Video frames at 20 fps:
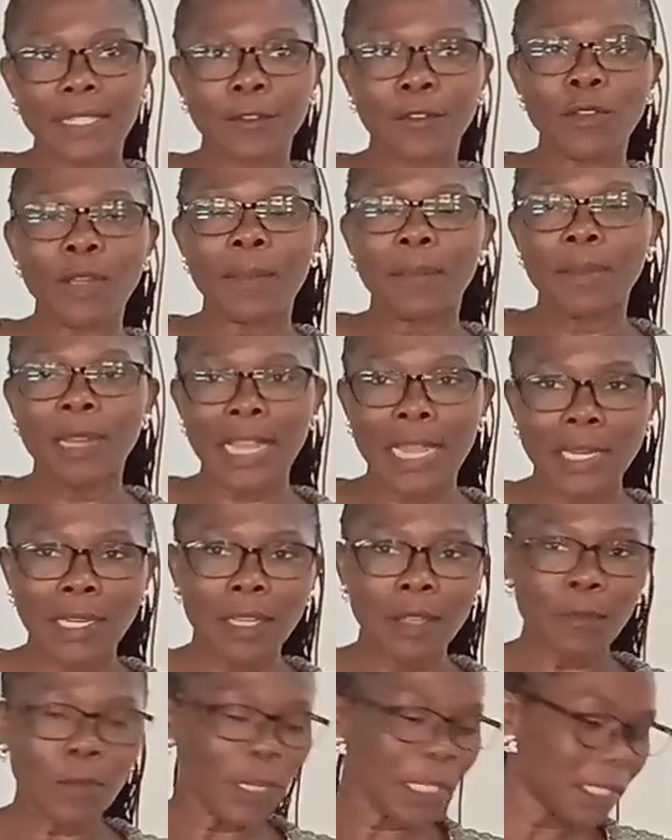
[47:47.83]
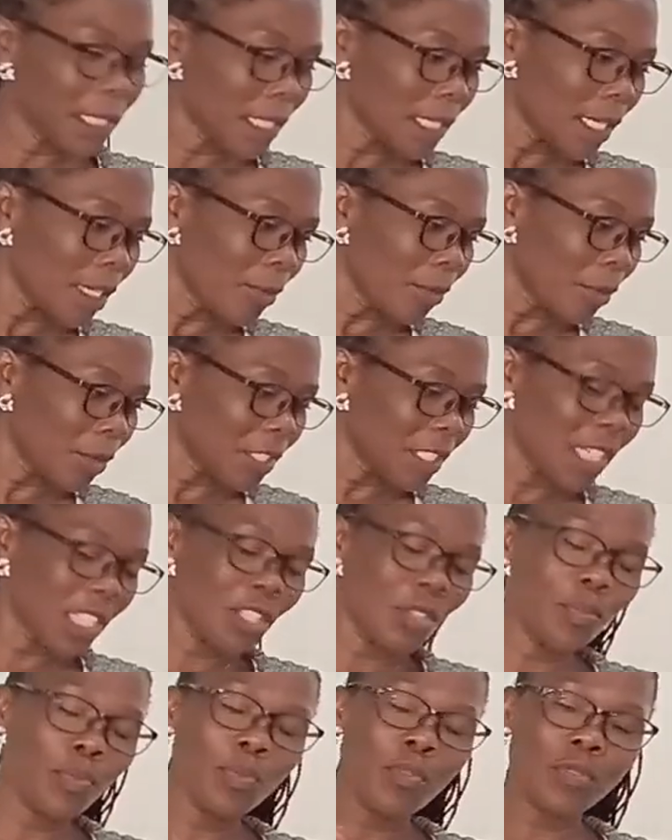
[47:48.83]
If you are planning for a certain
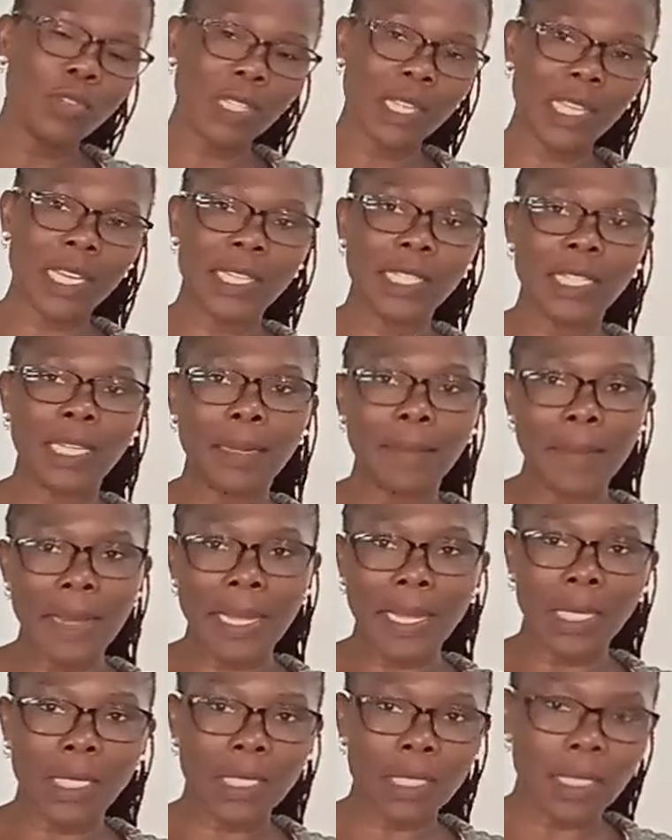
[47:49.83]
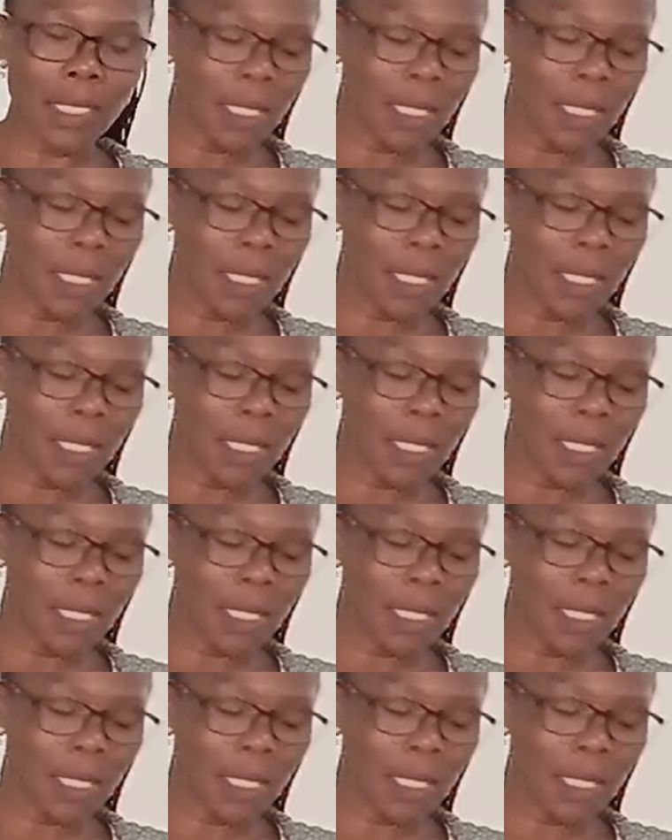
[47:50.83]
project, put that in mind.